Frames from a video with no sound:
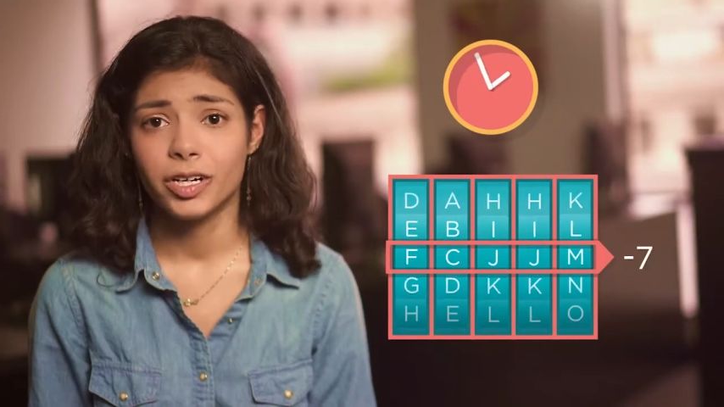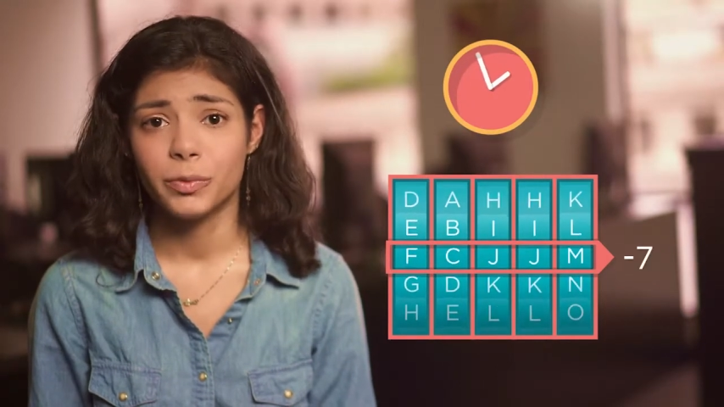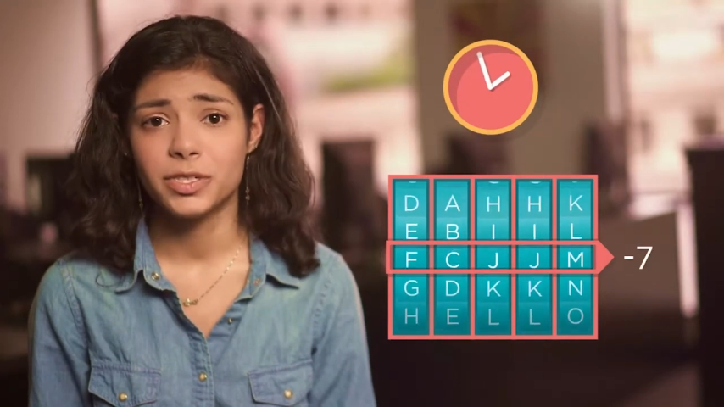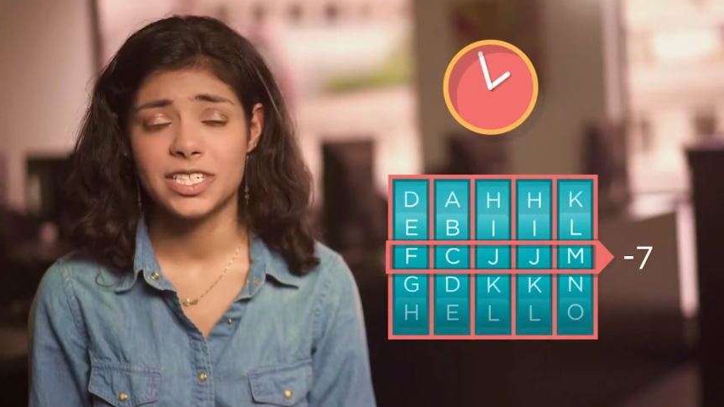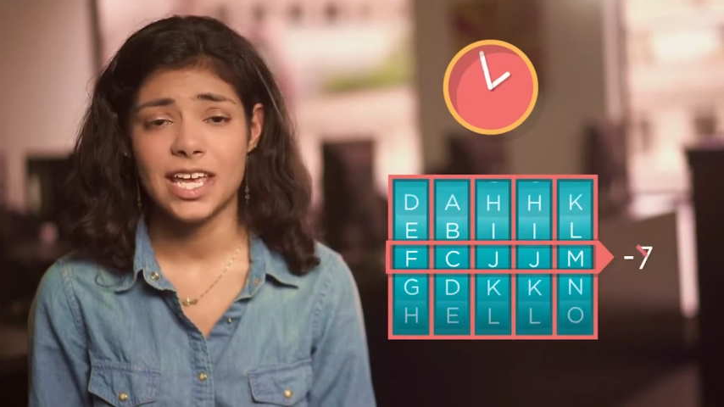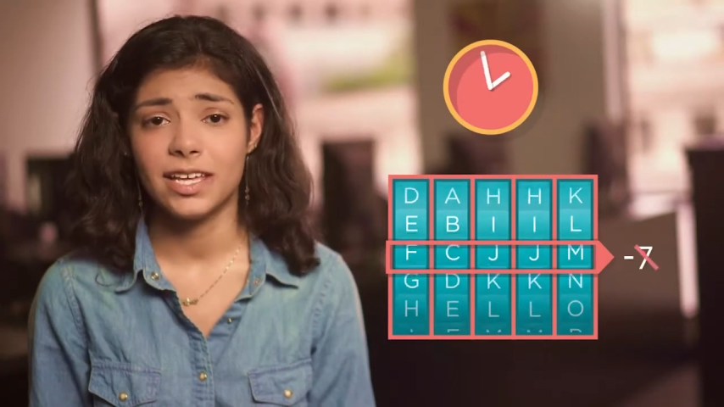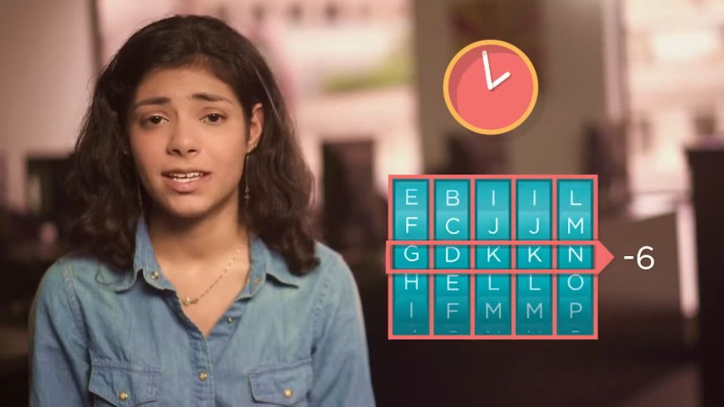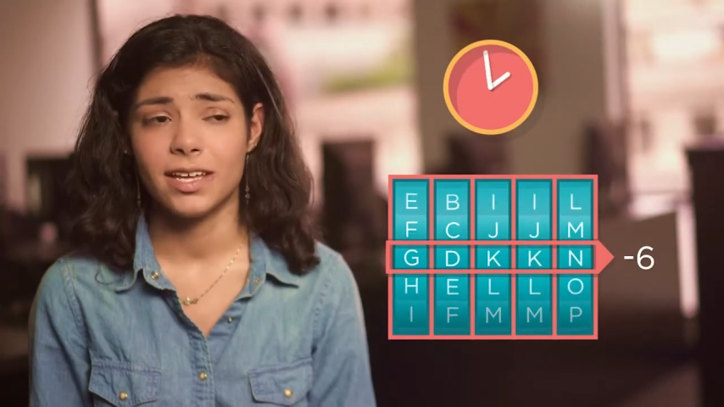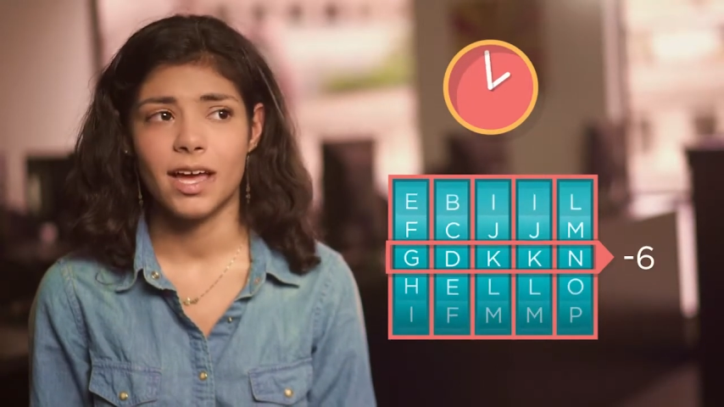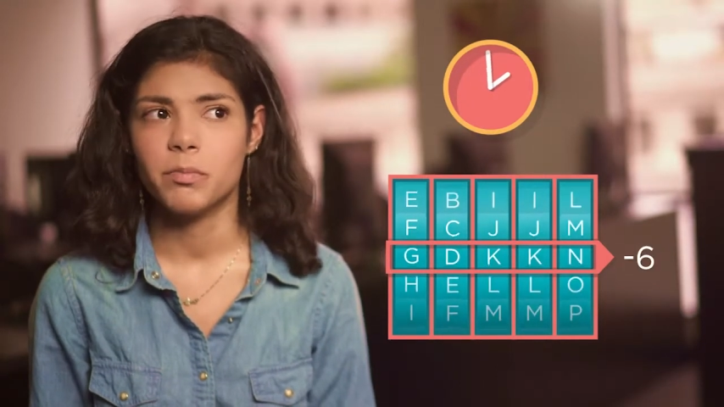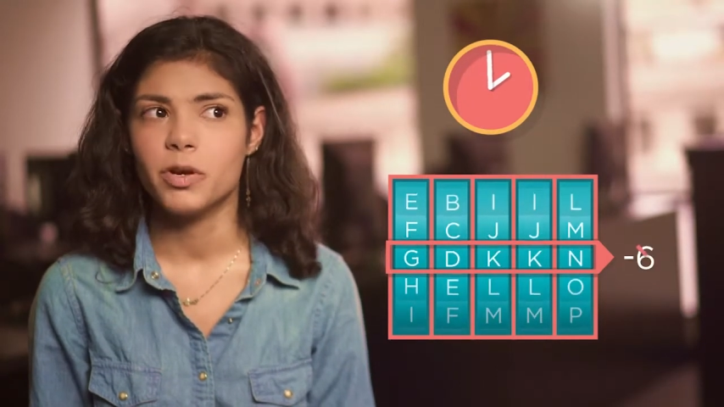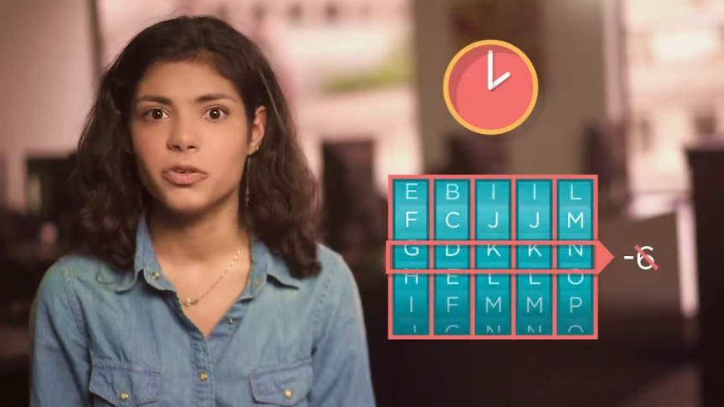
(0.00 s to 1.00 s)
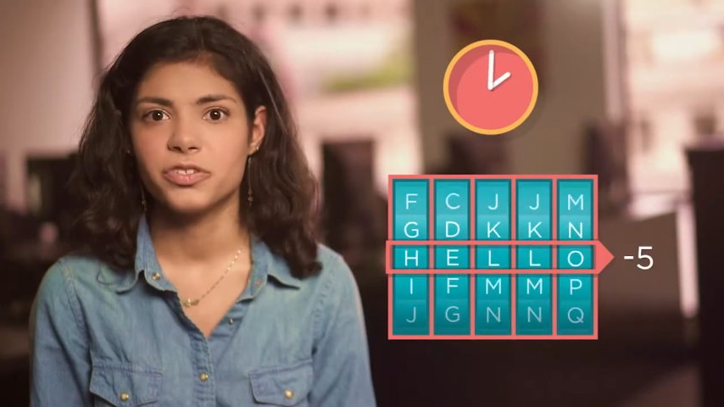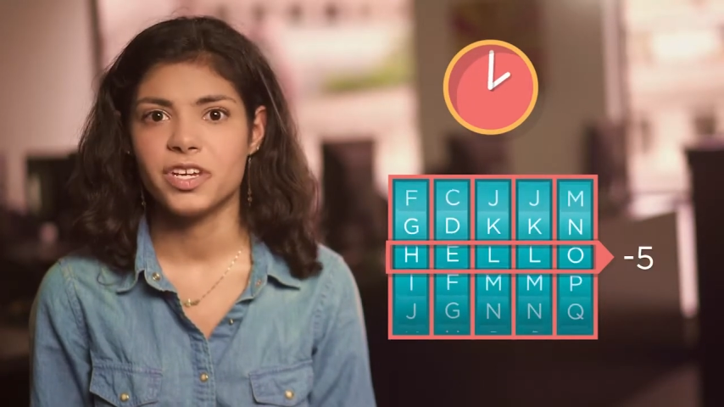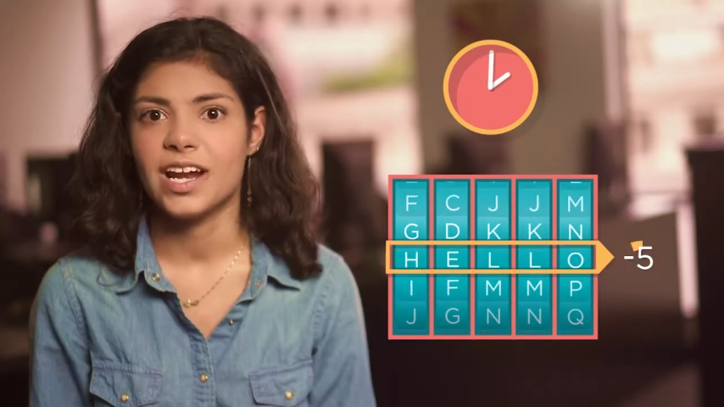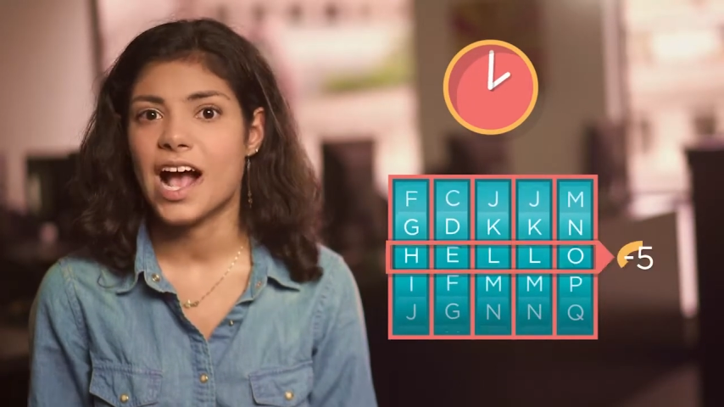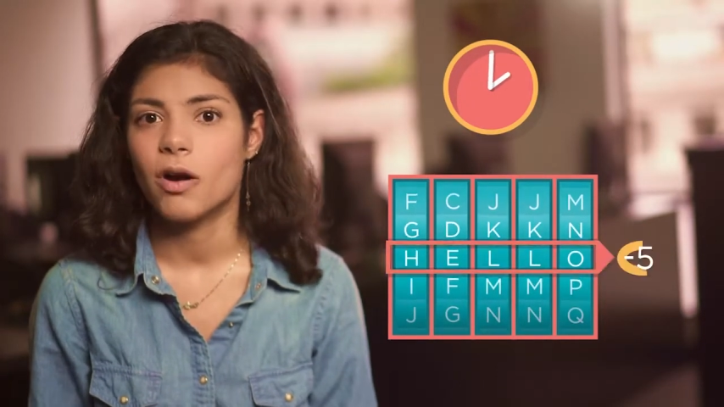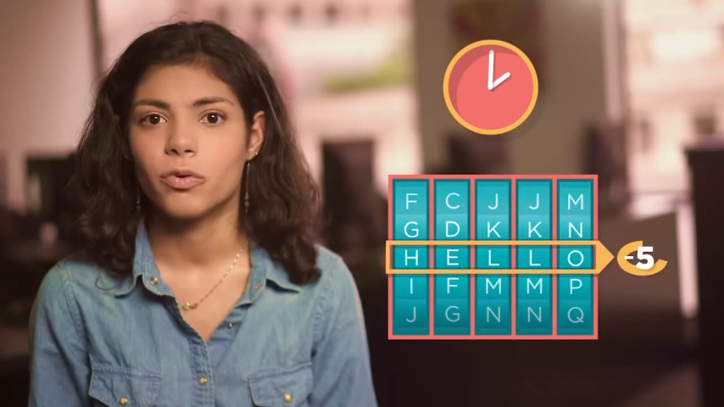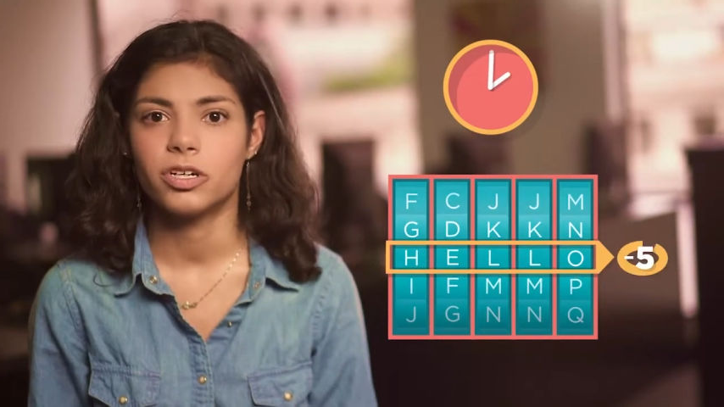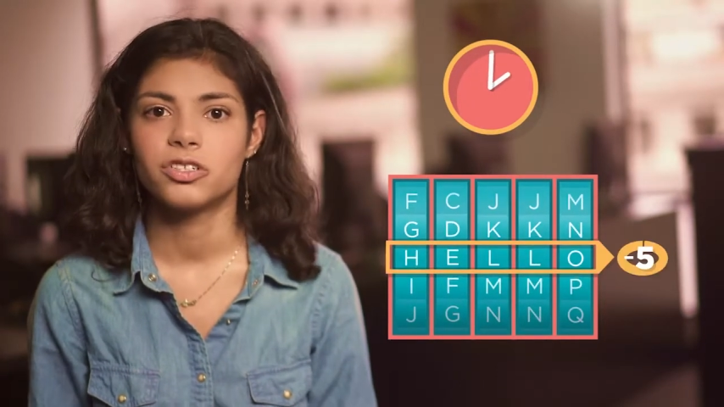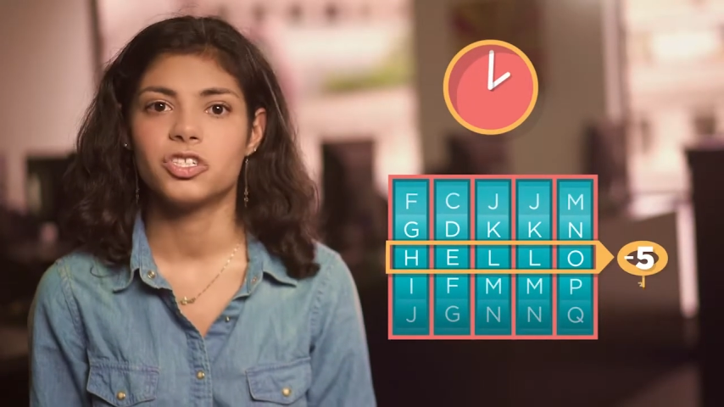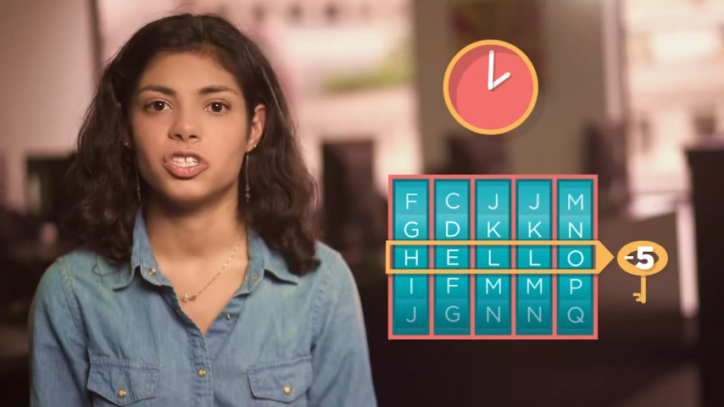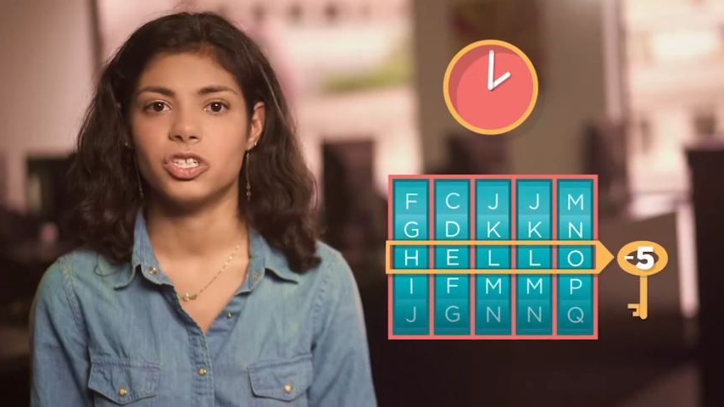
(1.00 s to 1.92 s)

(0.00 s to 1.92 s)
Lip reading: It would take at most an hour to